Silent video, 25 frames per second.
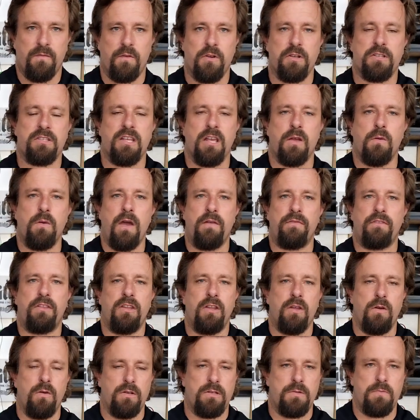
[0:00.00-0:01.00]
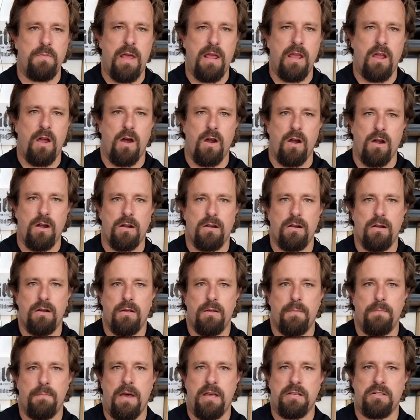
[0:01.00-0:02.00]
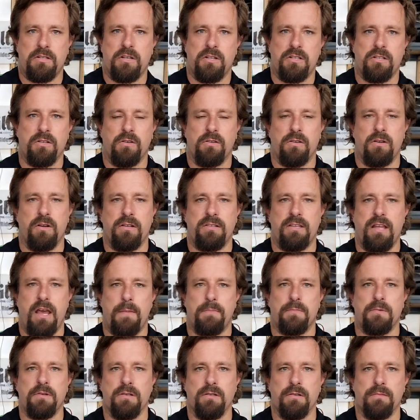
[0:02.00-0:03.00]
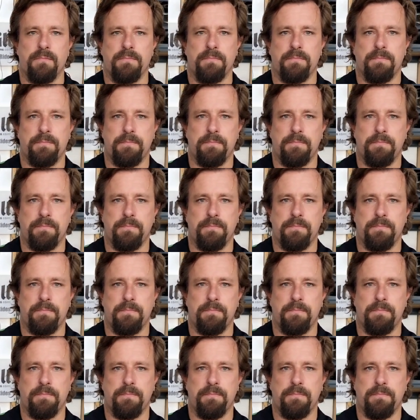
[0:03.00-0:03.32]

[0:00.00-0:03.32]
First thing we have to do is make our master cylinder adapter.